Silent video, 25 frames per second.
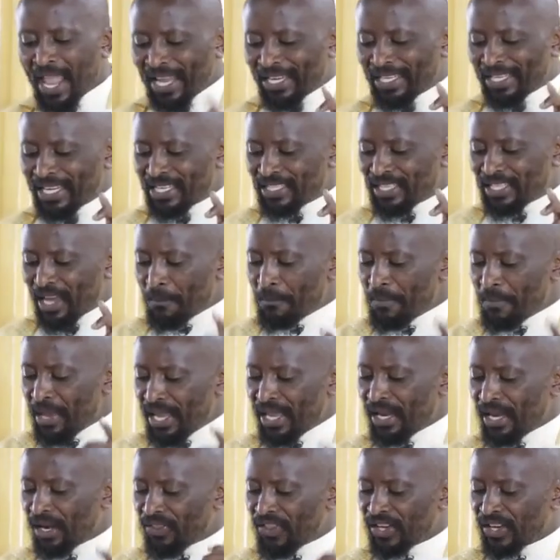It is a
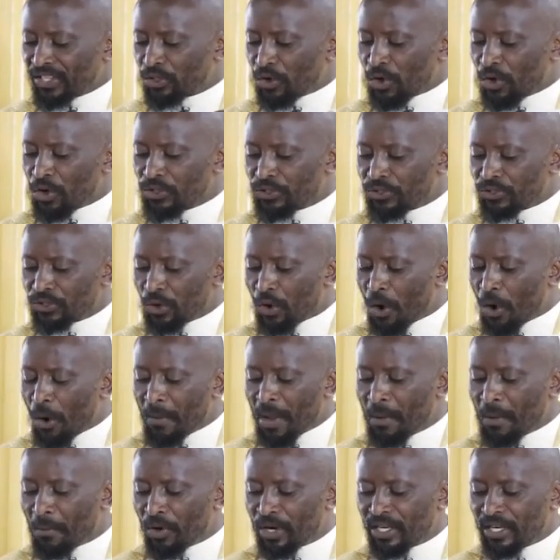meal that
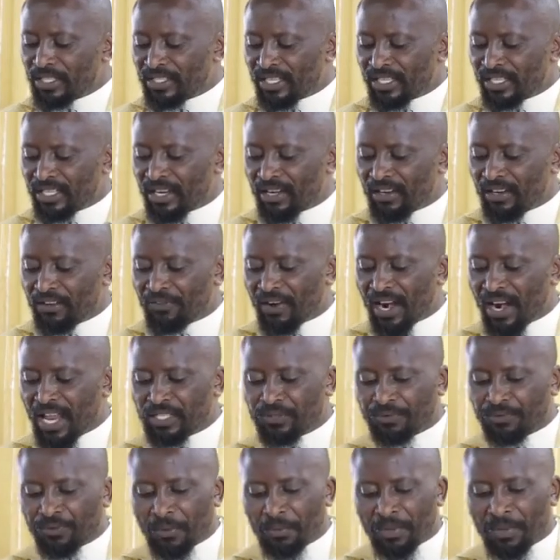commemorates the
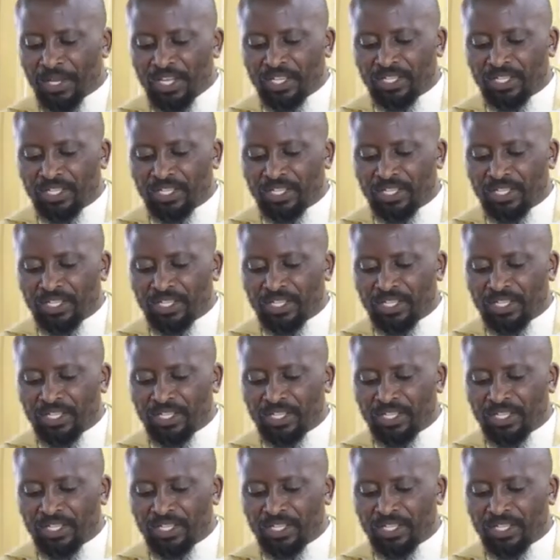deliverance from